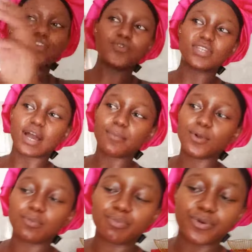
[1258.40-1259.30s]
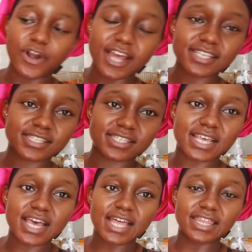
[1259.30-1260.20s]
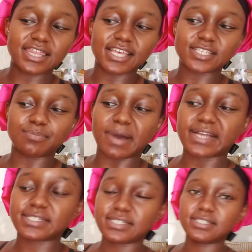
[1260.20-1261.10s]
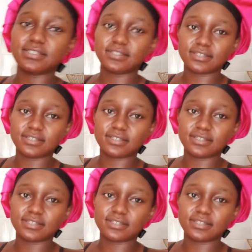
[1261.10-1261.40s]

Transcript: you double press this button